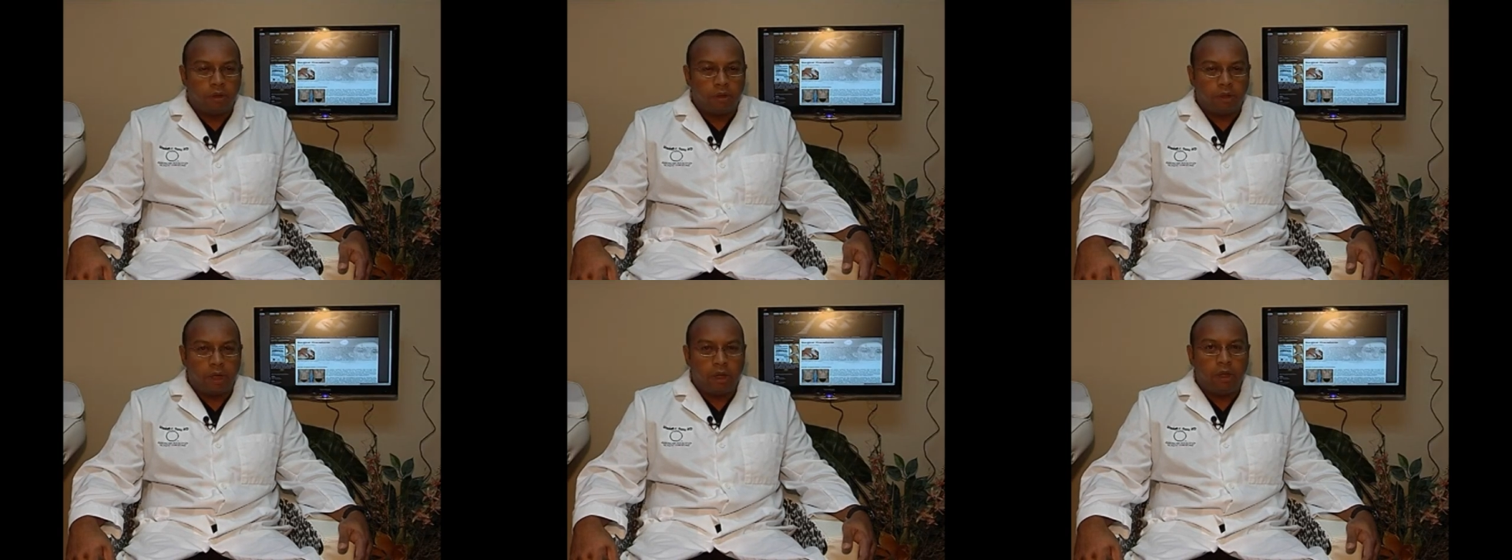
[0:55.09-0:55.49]

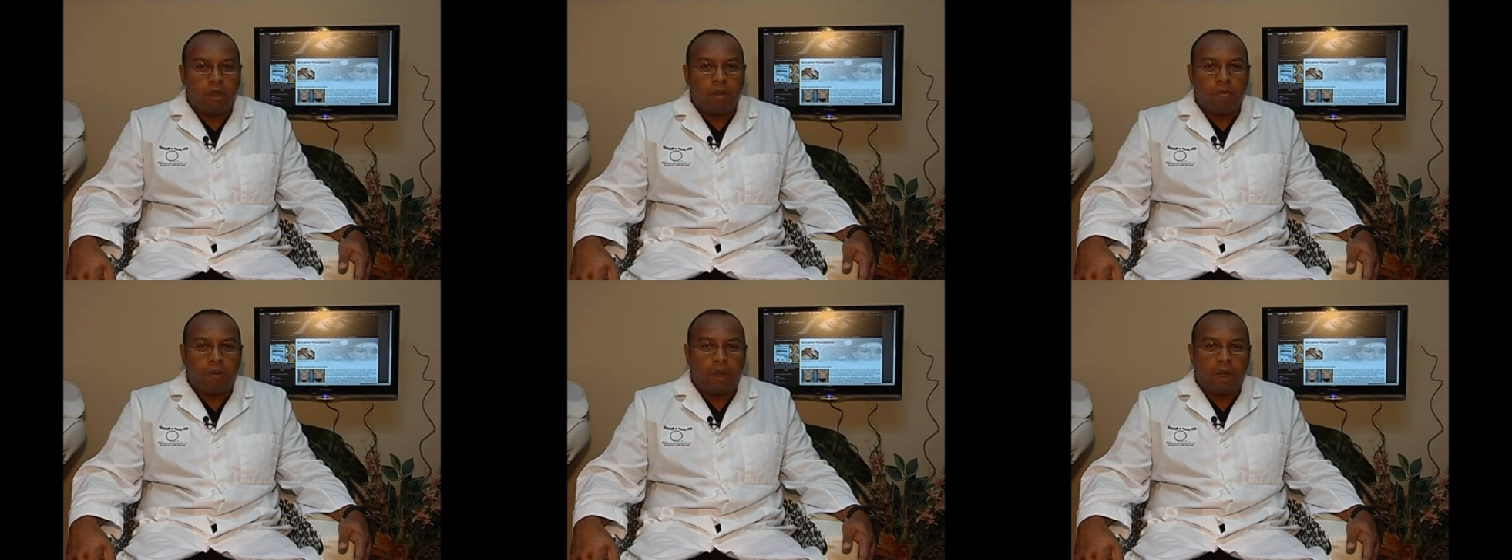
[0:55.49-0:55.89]
The
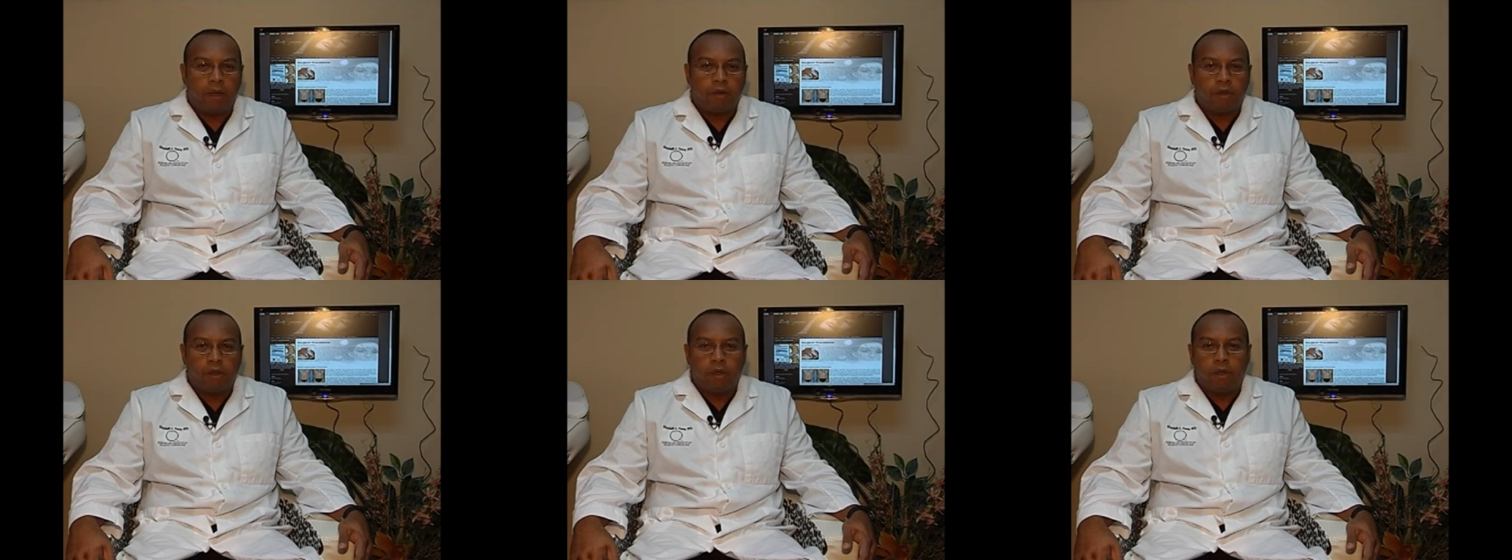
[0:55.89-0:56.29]
saline
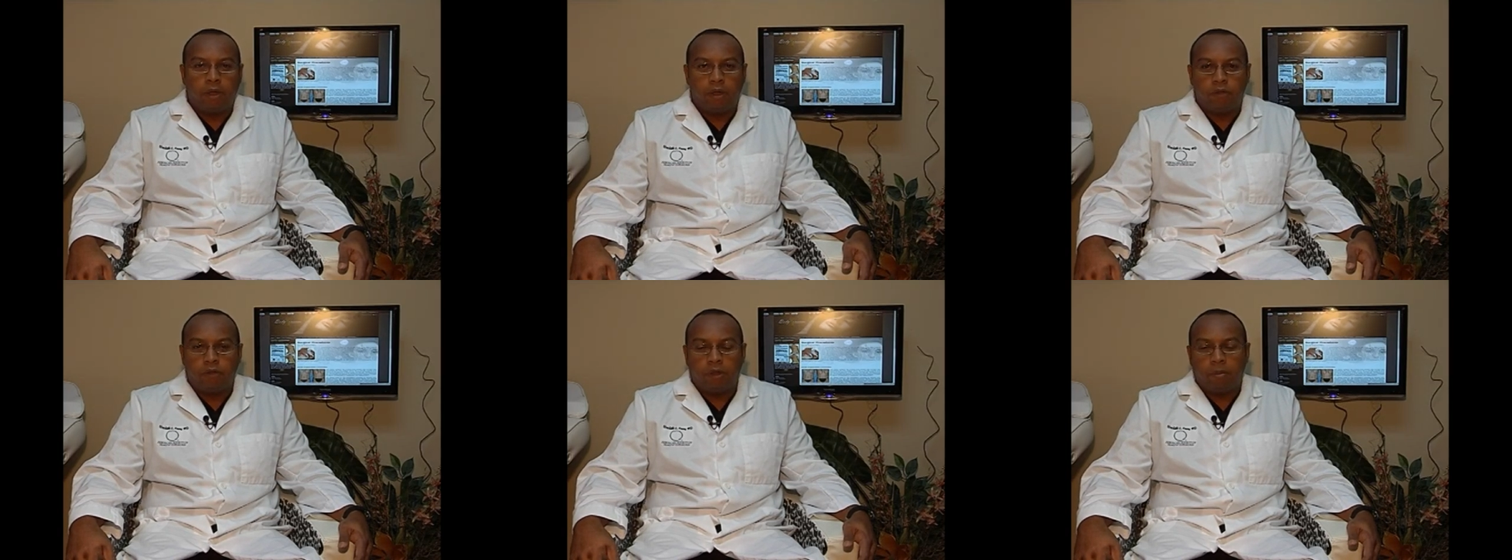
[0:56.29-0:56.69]
implant
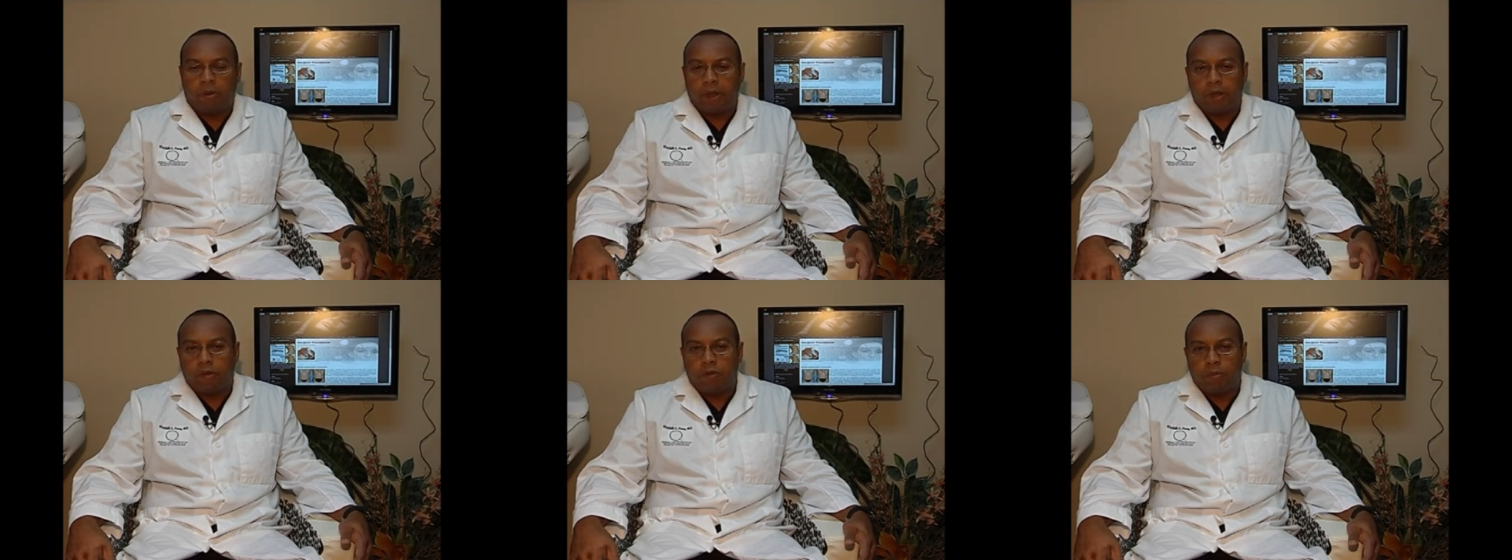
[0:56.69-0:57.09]
is the
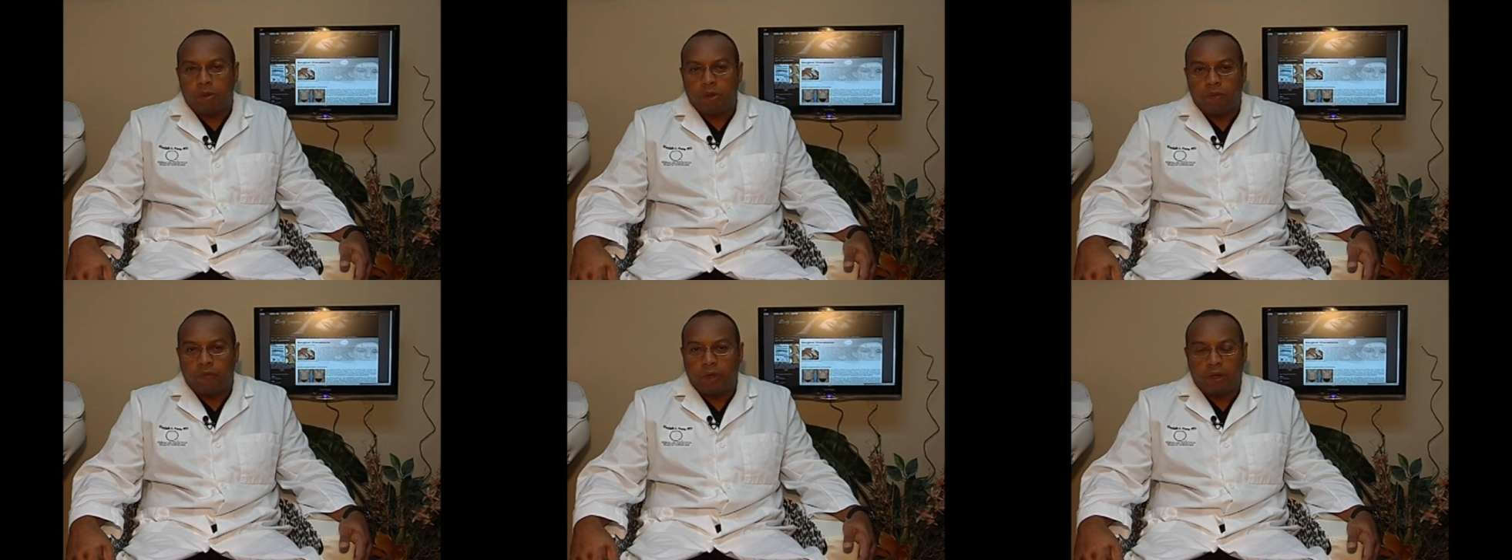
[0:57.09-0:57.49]
implant that's
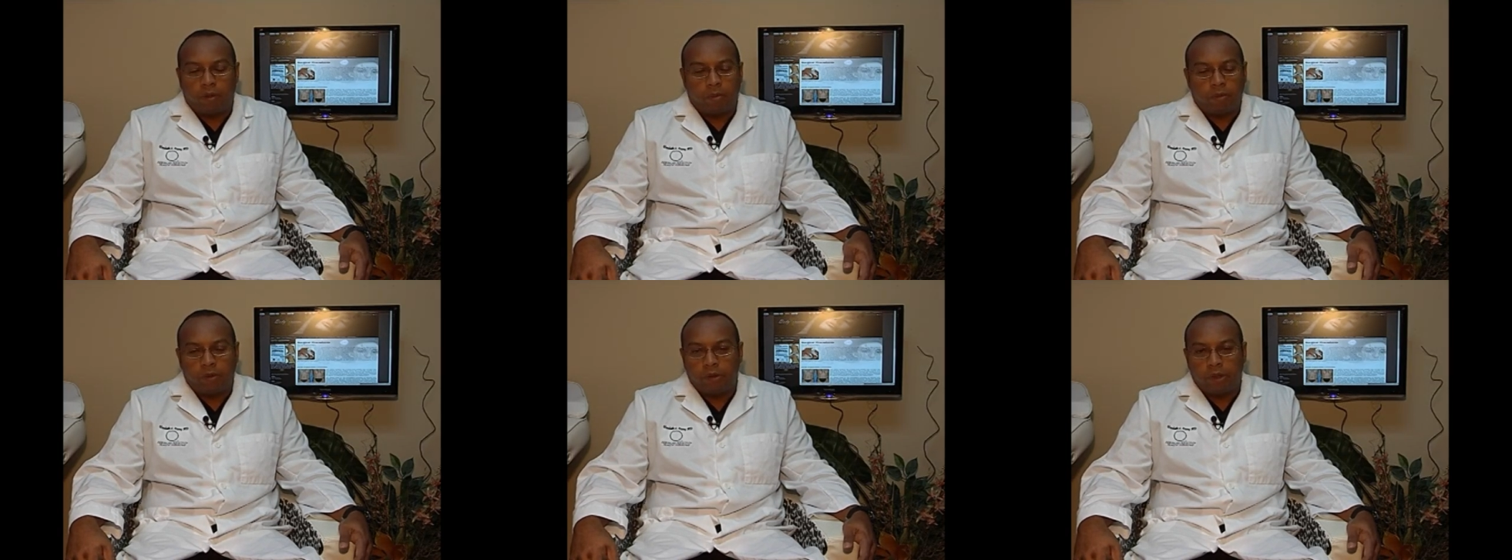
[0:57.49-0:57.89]
been
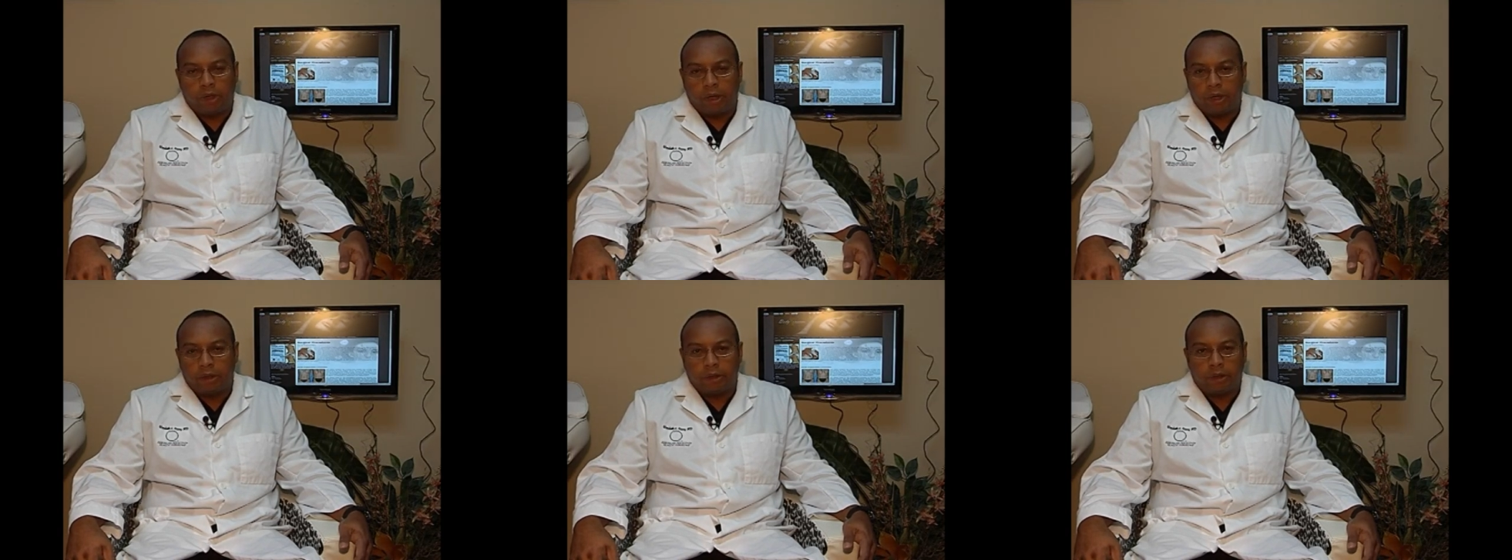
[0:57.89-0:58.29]
available in the
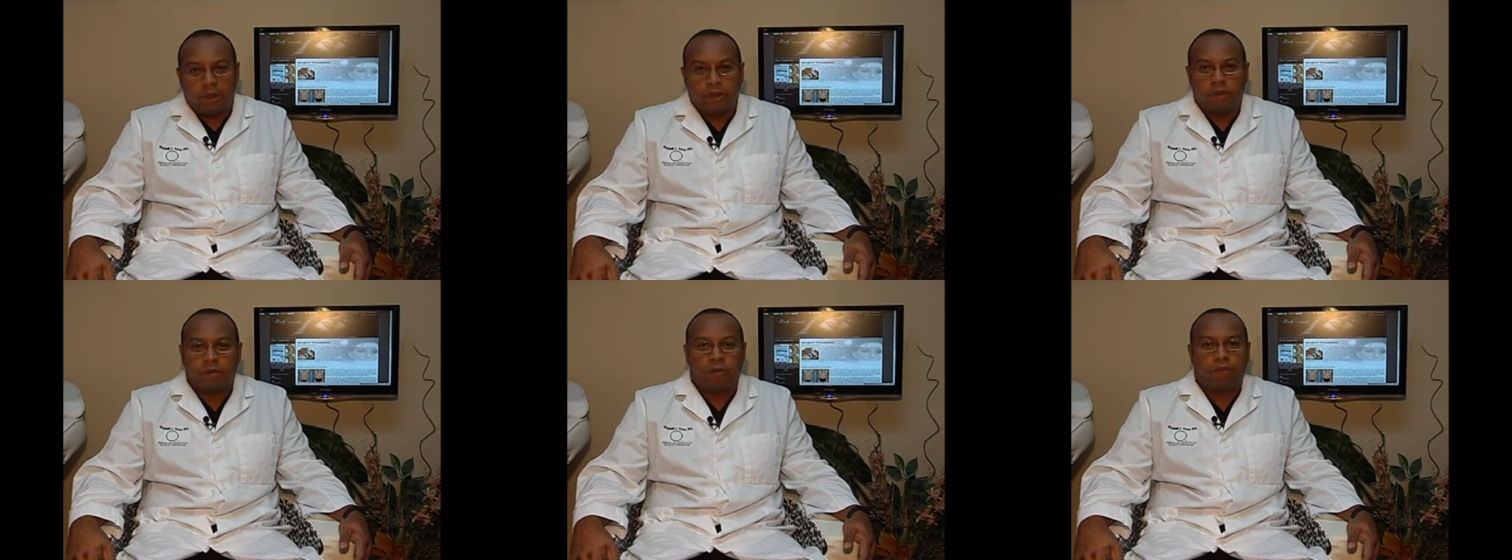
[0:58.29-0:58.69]
United
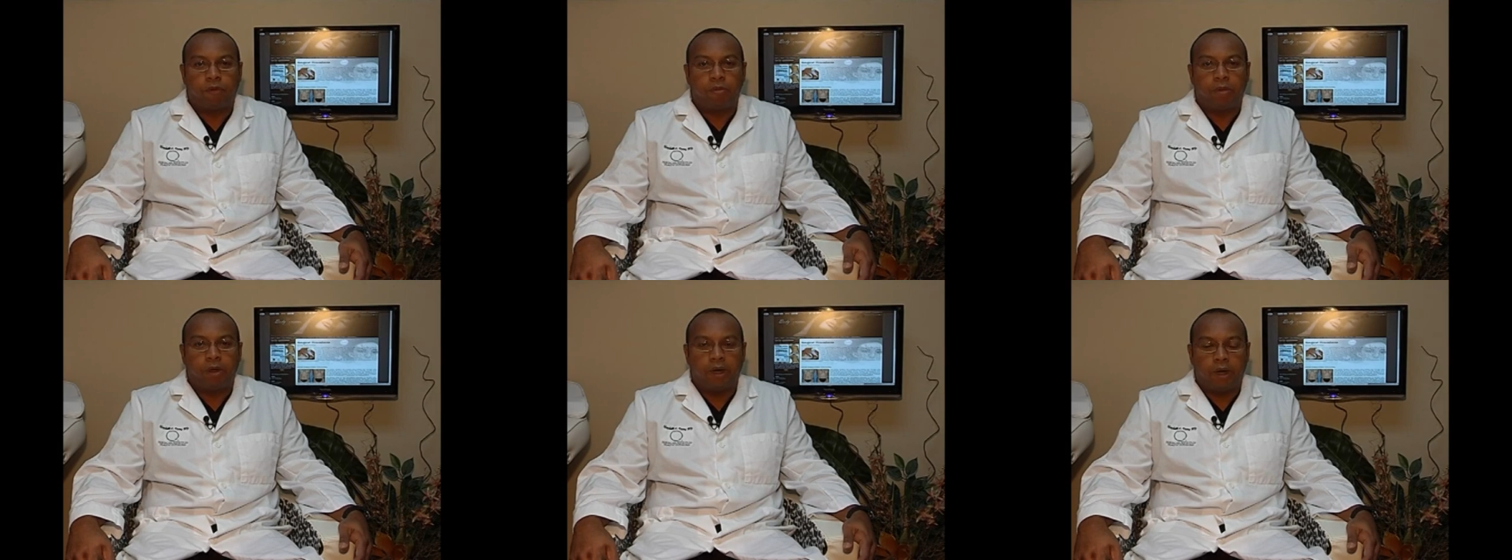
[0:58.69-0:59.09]
States
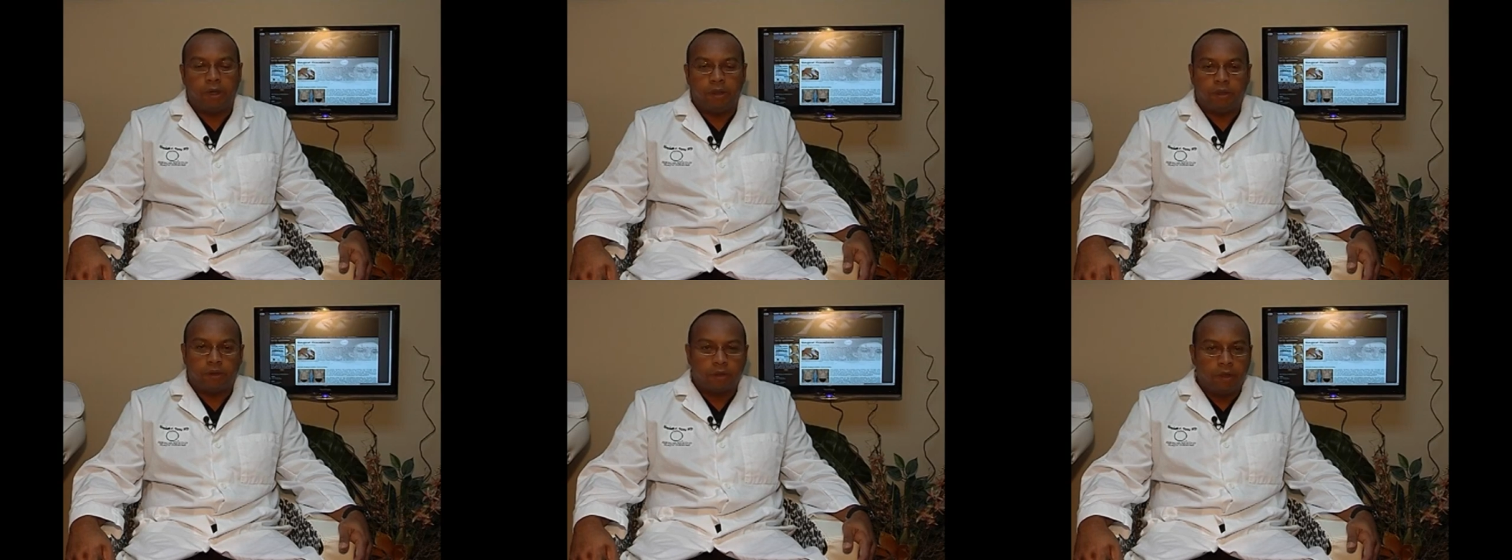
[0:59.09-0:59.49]
from the
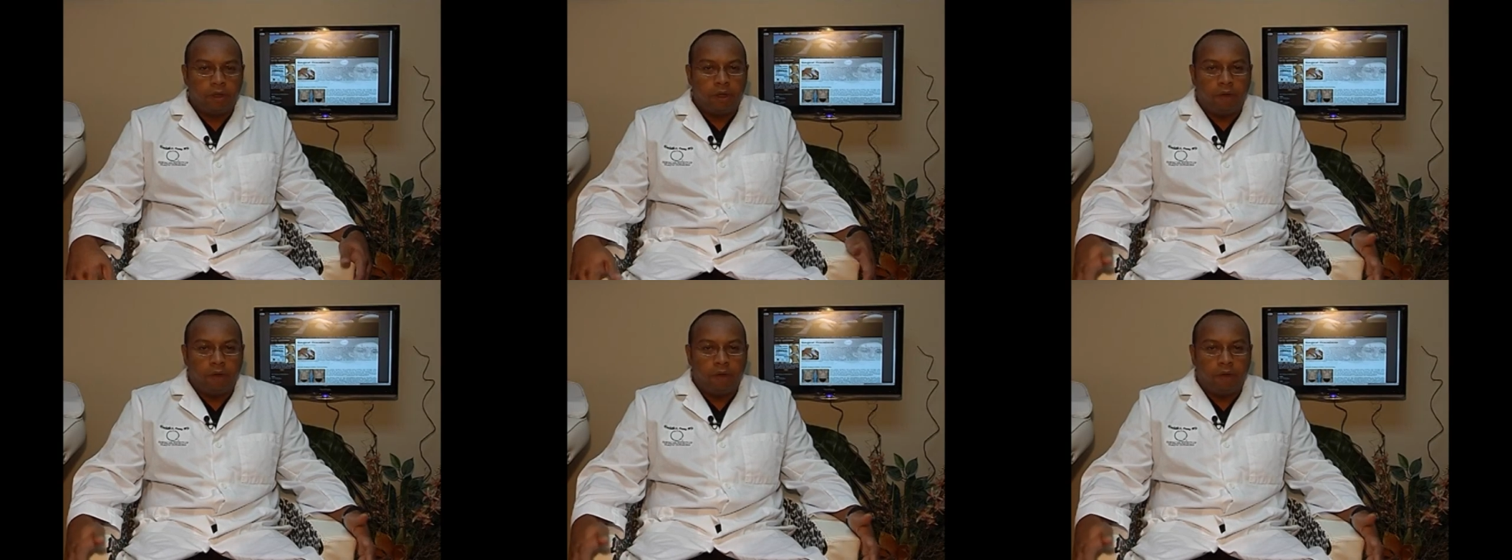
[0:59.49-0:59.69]
90s.